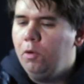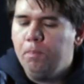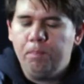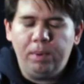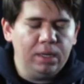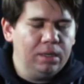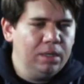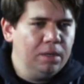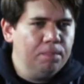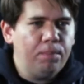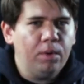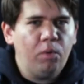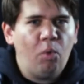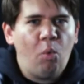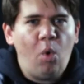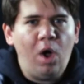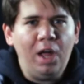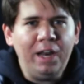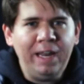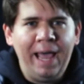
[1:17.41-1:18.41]
But
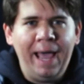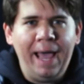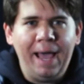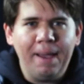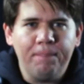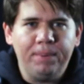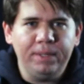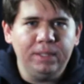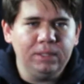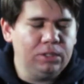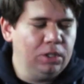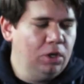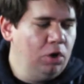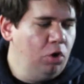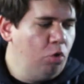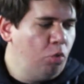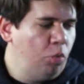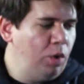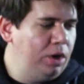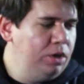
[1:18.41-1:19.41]
what happens
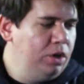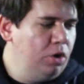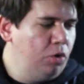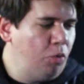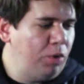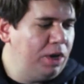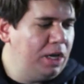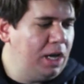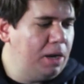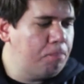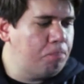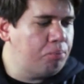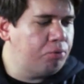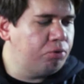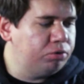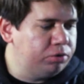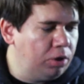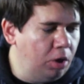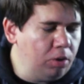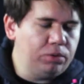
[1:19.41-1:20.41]
when we
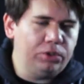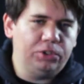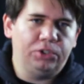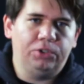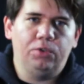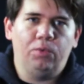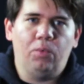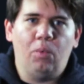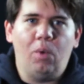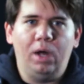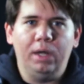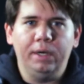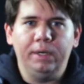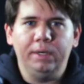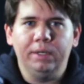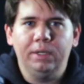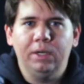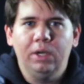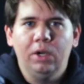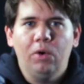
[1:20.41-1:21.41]
approach
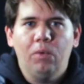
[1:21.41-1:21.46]
1?